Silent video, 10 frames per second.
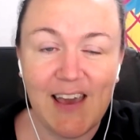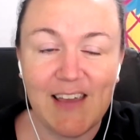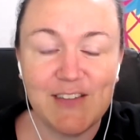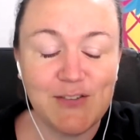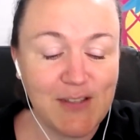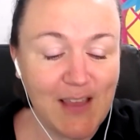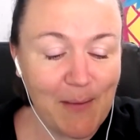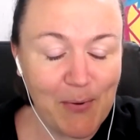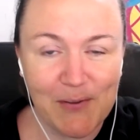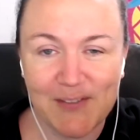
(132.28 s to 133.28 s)
And so to
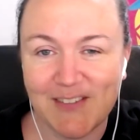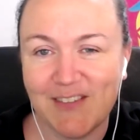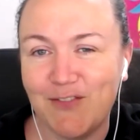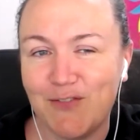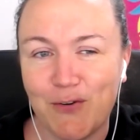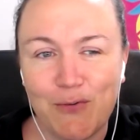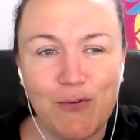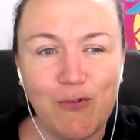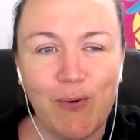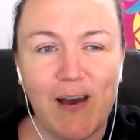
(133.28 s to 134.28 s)
that person, you know who
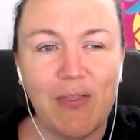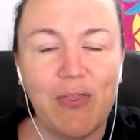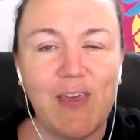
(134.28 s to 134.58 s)
you are.